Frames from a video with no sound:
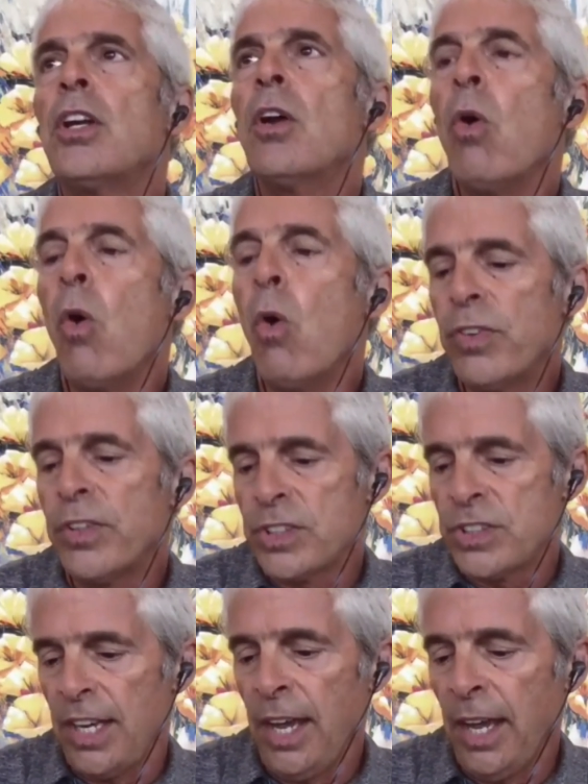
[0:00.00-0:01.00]
over
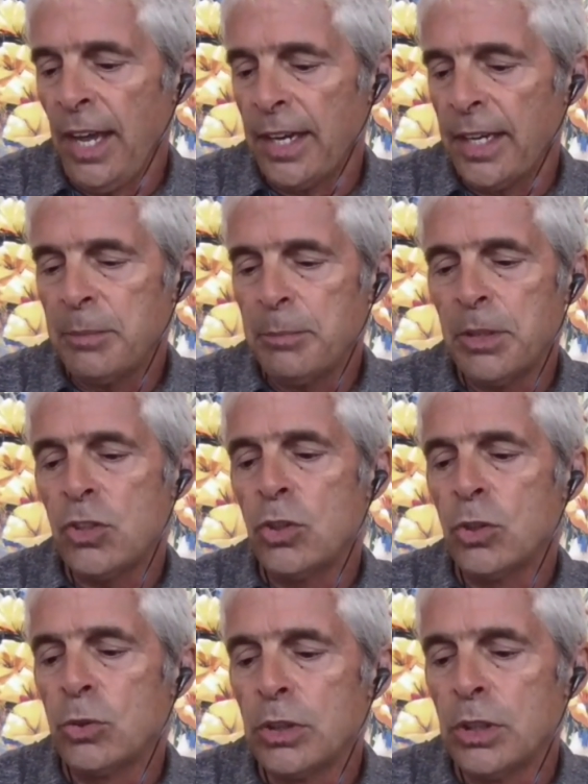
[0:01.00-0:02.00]
time,
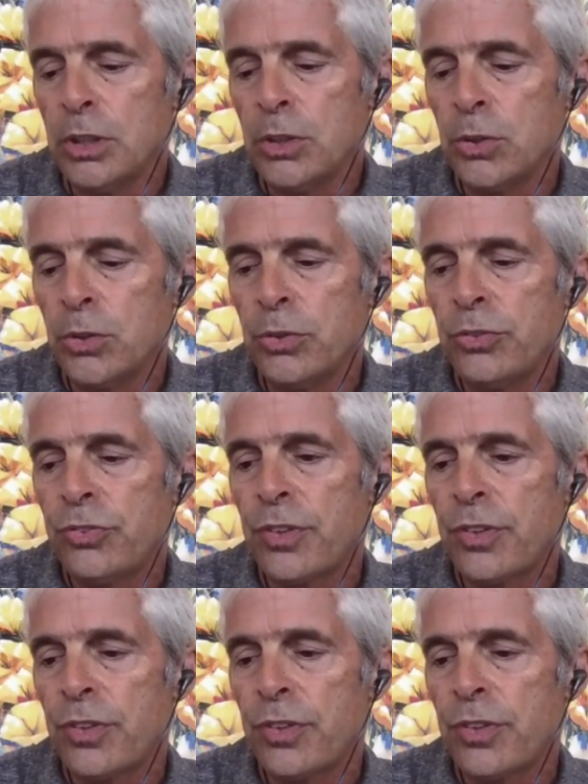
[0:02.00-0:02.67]
you lose